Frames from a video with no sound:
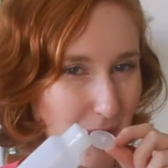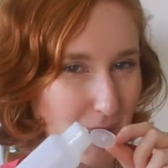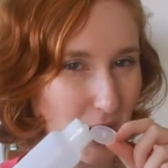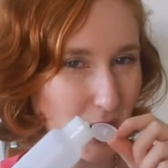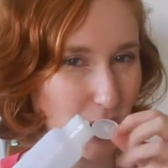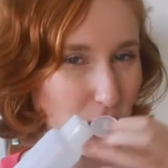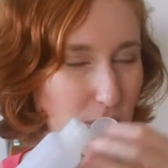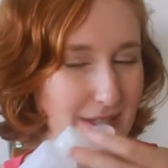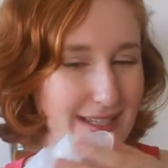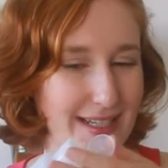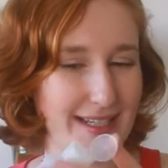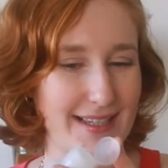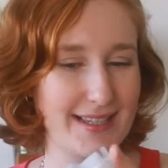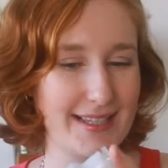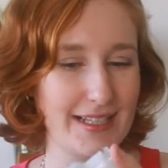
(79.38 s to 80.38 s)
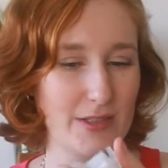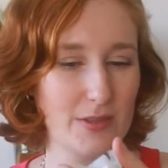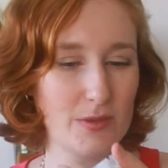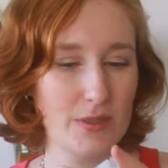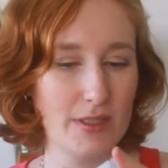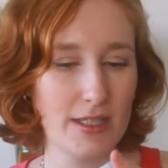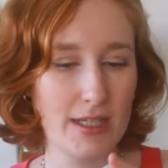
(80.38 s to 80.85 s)
closing
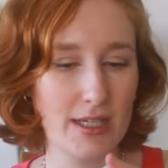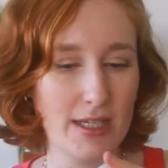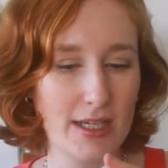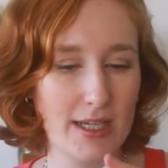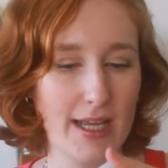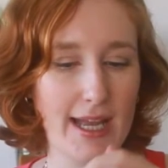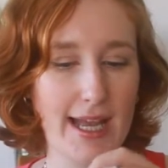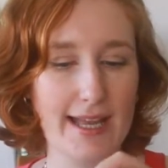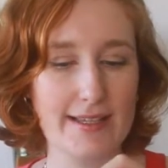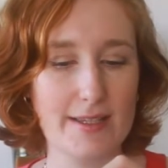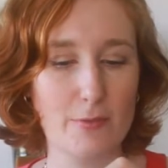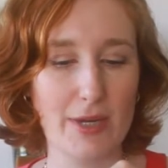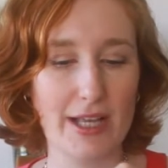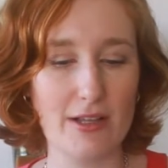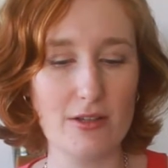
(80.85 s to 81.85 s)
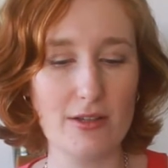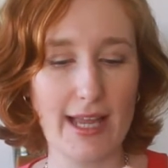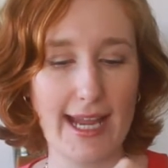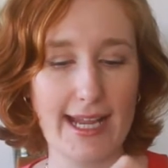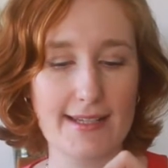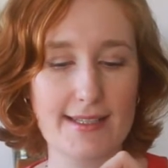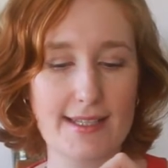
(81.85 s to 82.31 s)
seal as well,
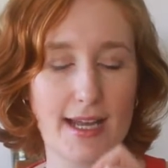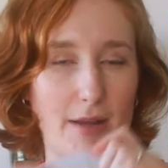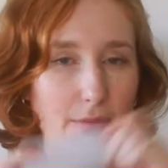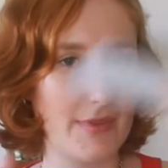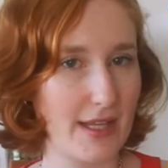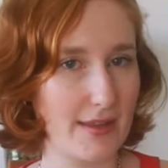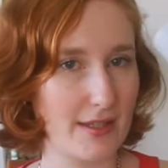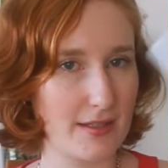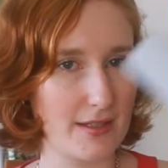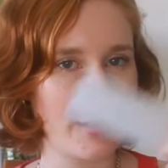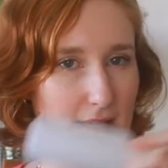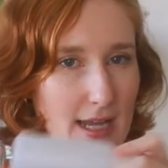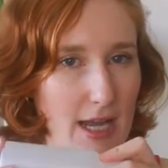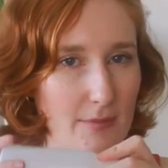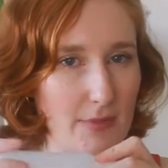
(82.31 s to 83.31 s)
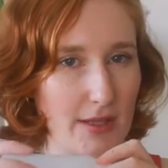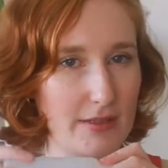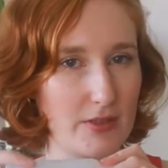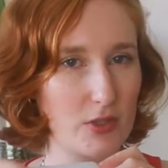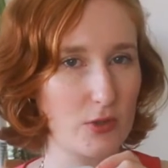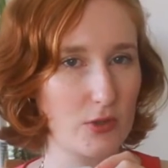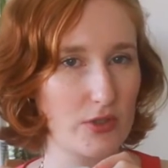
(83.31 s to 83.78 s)
and that the lid
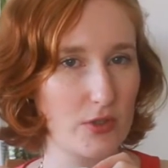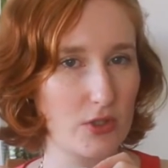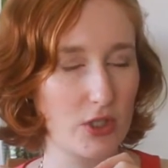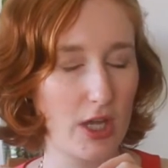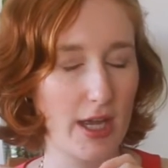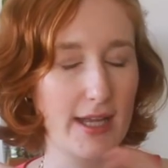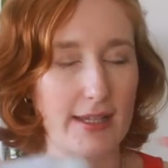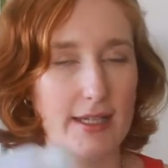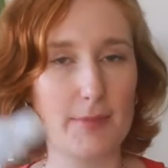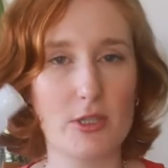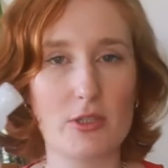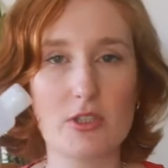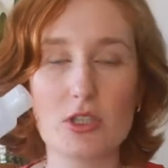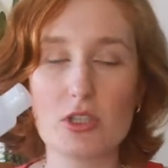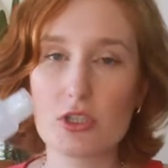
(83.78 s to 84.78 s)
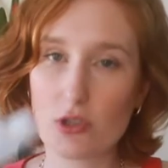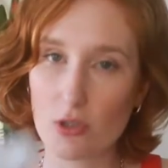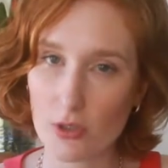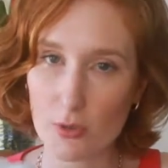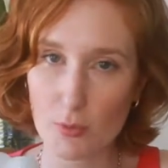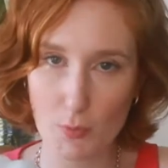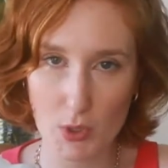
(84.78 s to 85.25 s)
screws on tightly, because you
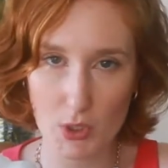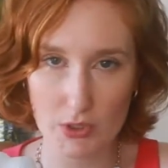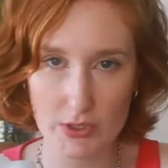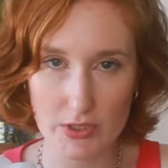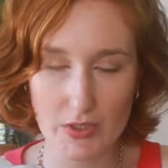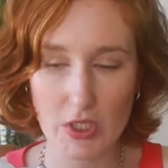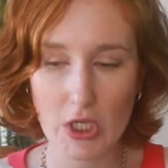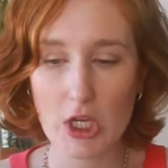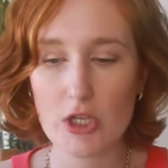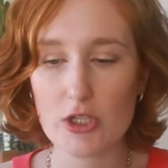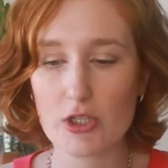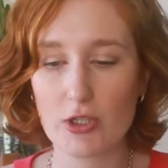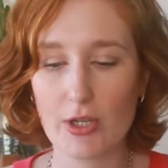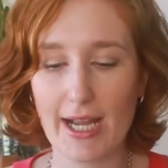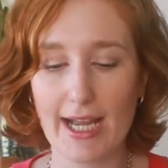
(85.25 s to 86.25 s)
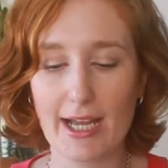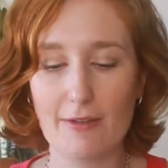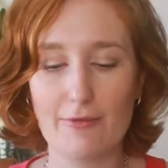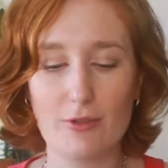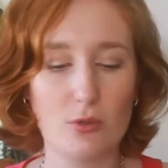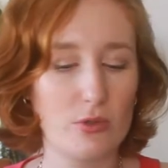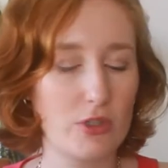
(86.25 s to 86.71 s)
don't want to
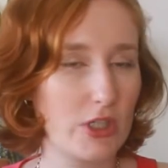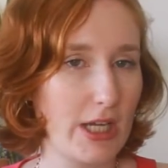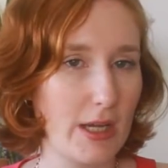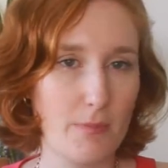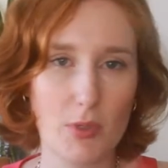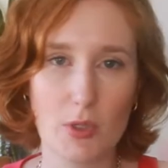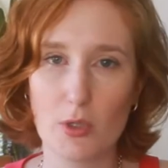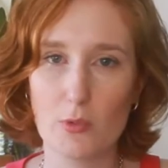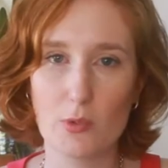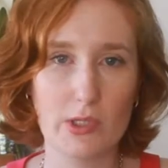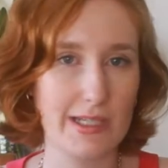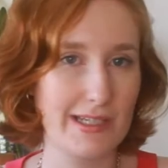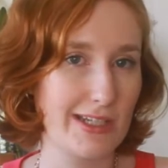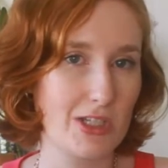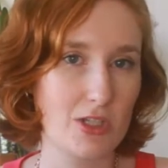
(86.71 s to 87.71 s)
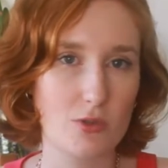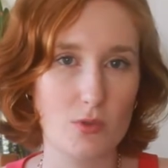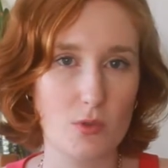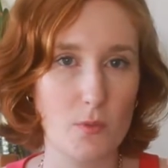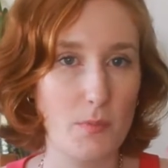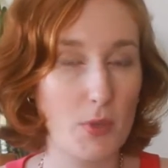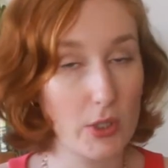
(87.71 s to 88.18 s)
have your shampoo or conditioner
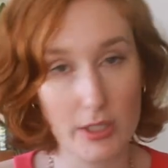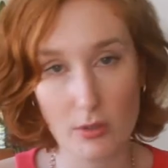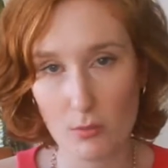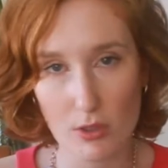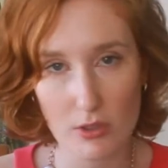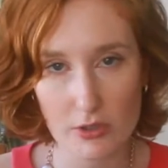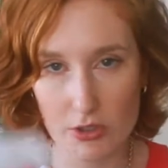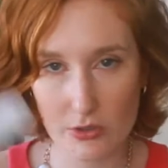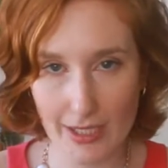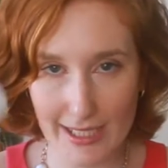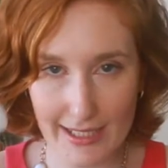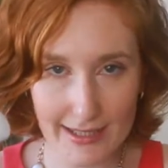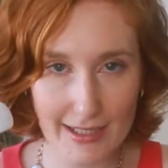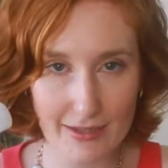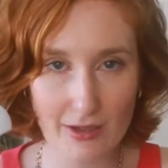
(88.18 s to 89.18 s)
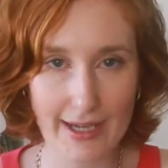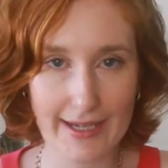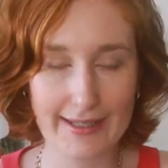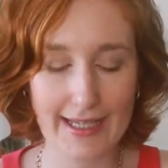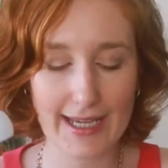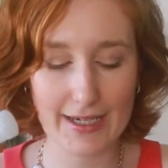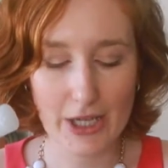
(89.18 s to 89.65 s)
or body wash or anything
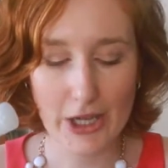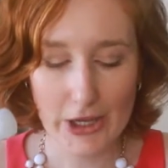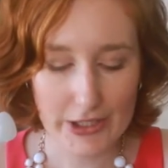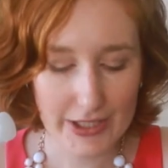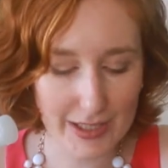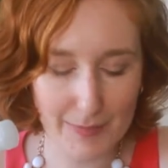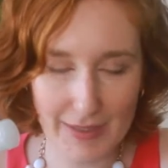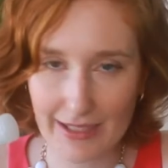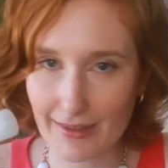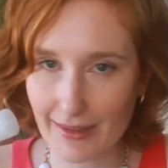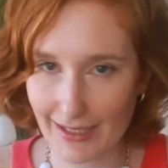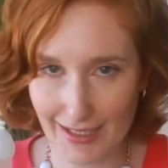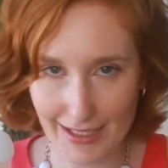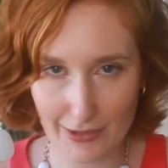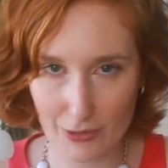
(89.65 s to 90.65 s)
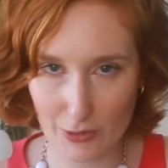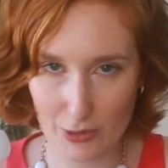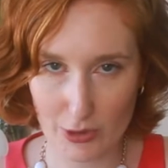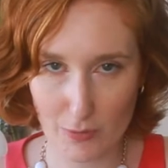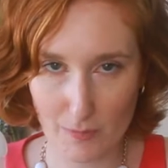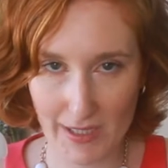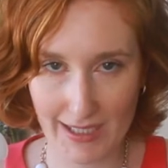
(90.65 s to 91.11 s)
like that to be leaking through
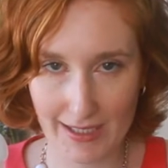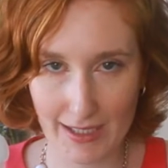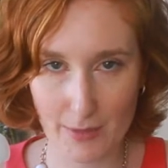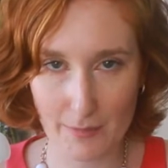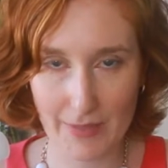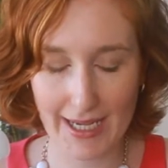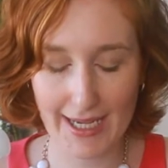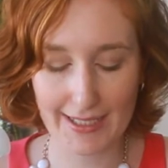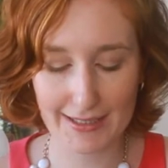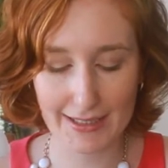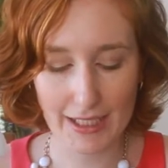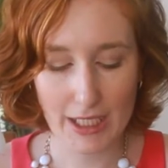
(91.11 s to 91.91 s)
your makeup bag.